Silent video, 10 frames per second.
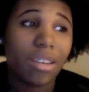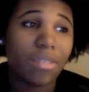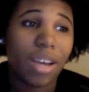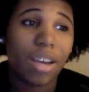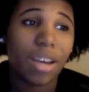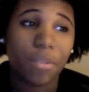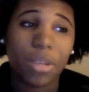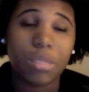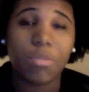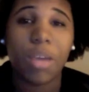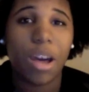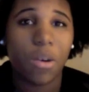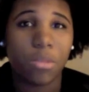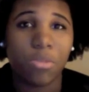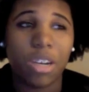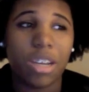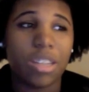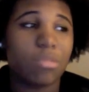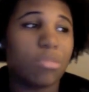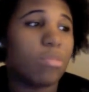It kind of freaks me out when I'm reading it
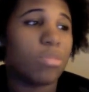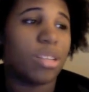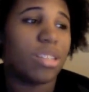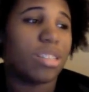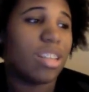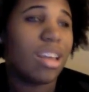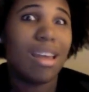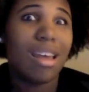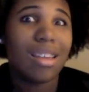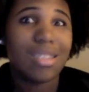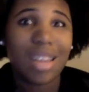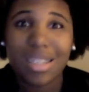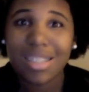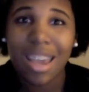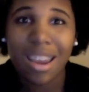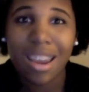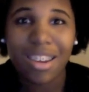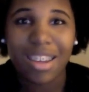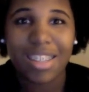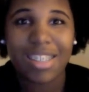sometimes because kind of
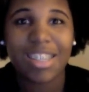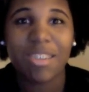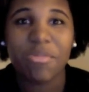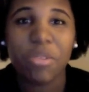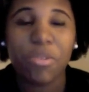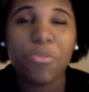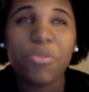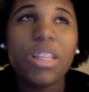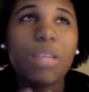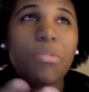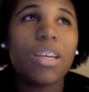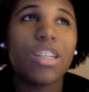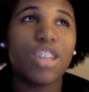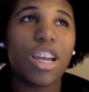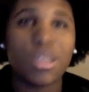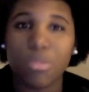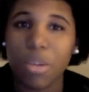scary. Cause it's like, what if I'm really being chased by